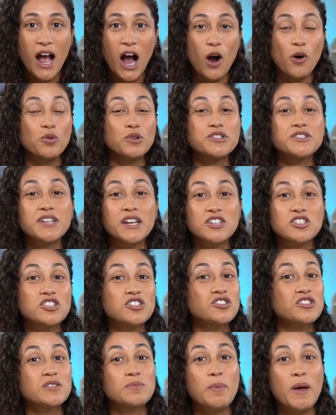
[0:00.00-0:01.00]
Our
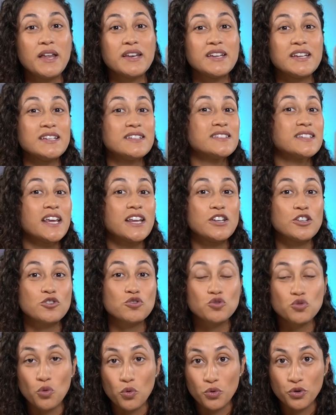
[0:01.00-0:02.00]
attention span is getting
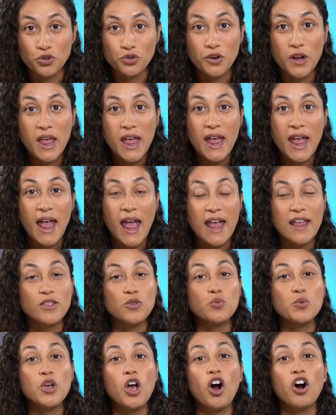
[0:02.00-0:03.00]
shorter
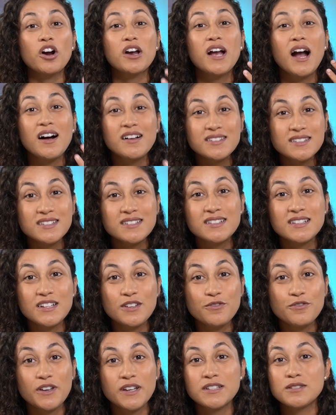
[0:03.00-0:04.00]
and we are
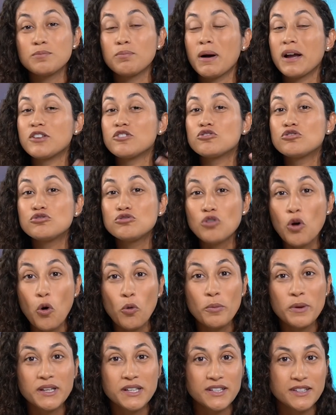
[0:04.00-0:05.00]
constantly faced by
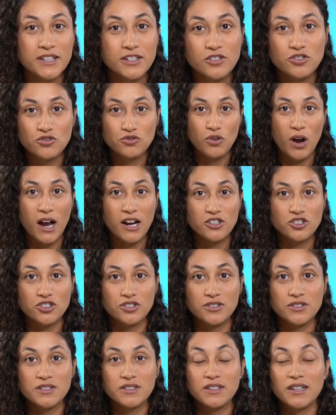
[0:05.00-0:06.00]
so many
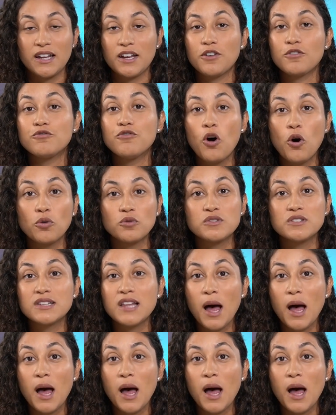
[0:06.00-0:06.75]
distractions like phones,